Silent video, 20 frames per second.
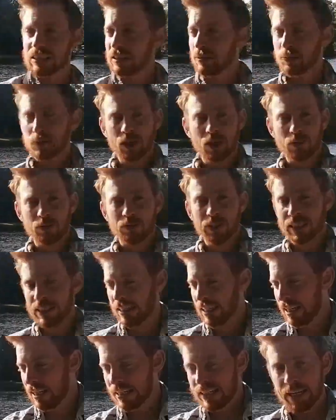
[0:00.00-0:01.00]
and sometimes they
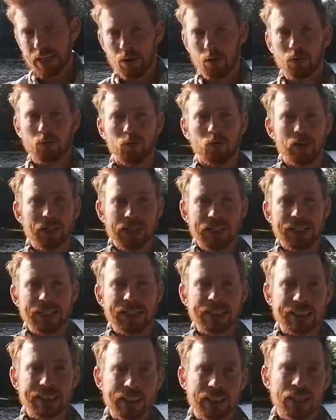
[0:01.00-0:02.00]
get
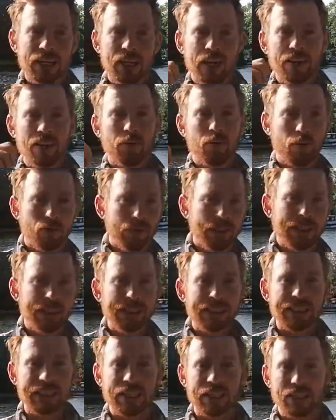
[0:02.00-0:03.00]
reeds, and they've got
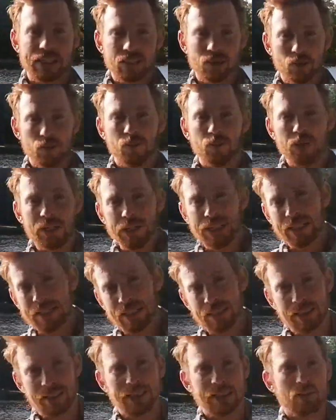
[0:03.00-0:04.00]
reeds in their sort of
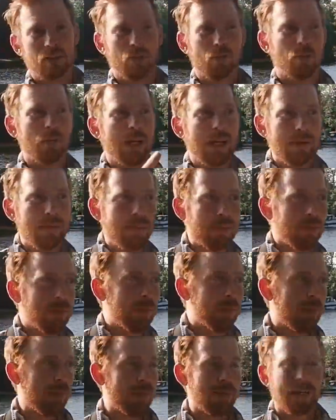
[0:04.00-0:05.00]
beaks, and they sort of
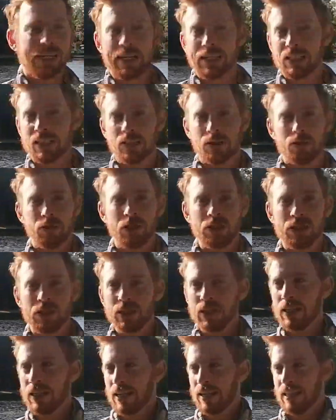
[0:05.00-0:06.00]
mimic each other, and
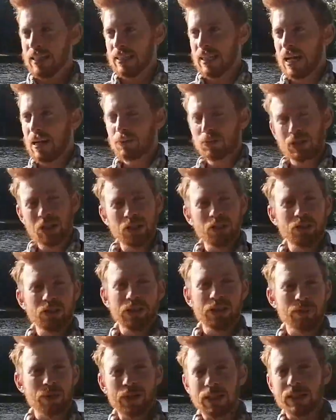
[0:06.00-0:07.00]
it is
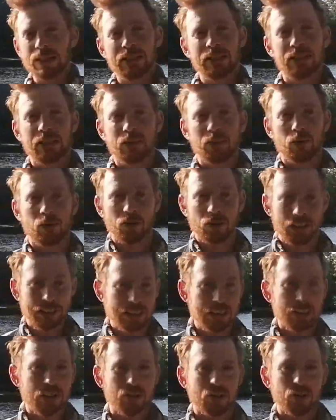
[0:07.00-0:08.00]
absolutely amazing to watch.
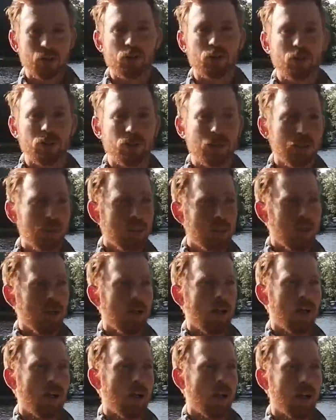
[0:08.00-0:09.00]
It's a true
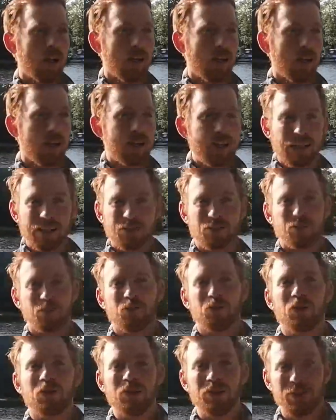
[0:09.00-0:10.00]

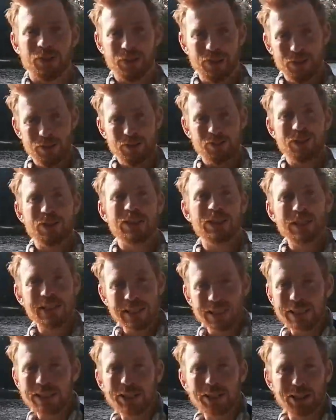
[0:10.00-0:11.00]
natural wonder that you can
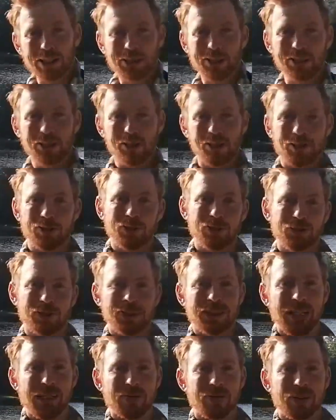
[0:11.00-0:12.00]
see just on our
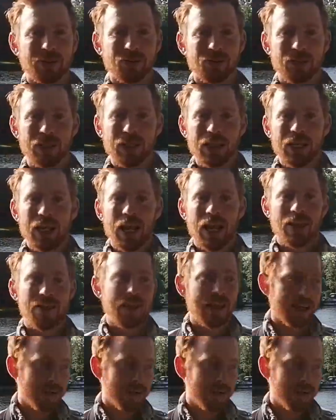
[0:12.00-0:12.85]
doorsteps. And